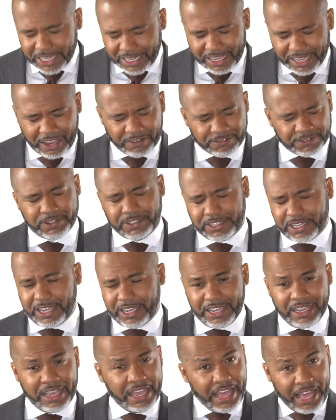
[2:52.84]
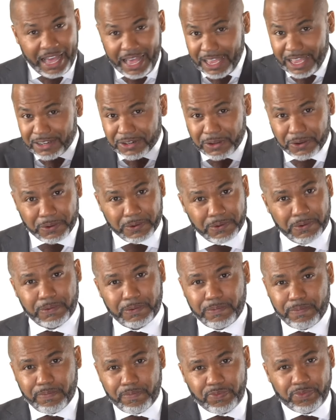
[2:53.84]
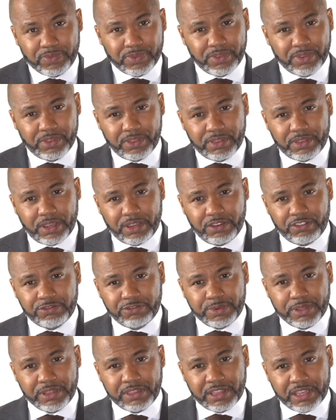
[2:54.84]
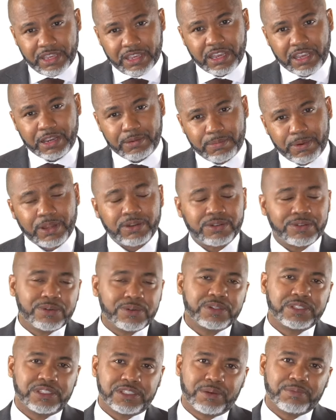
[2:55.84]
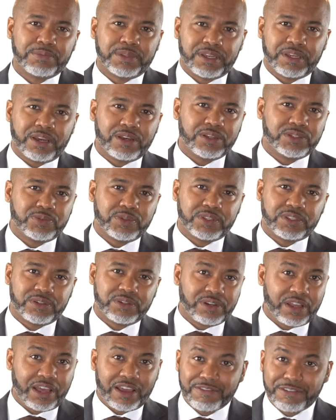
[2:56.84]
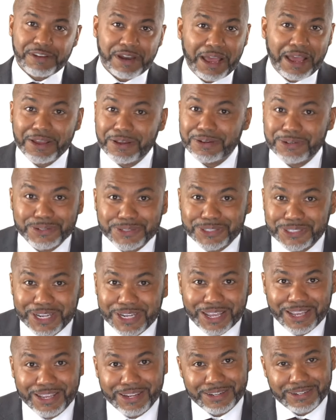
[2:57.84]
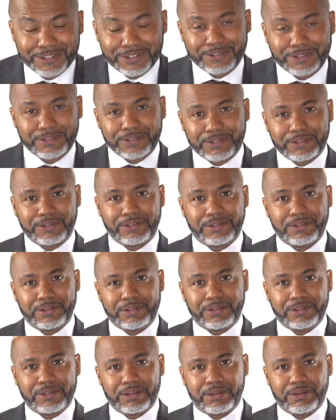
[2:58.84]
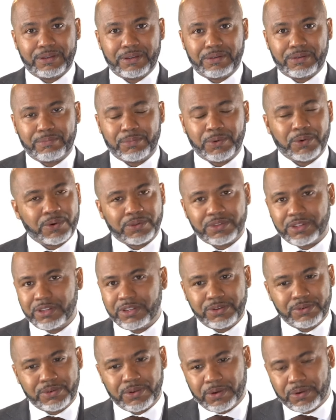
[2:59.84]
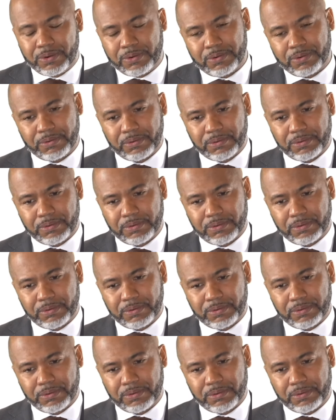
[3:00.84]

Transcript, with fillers: day after day. I know that you've been thinking about doing something else with your life, and I understand more than you know.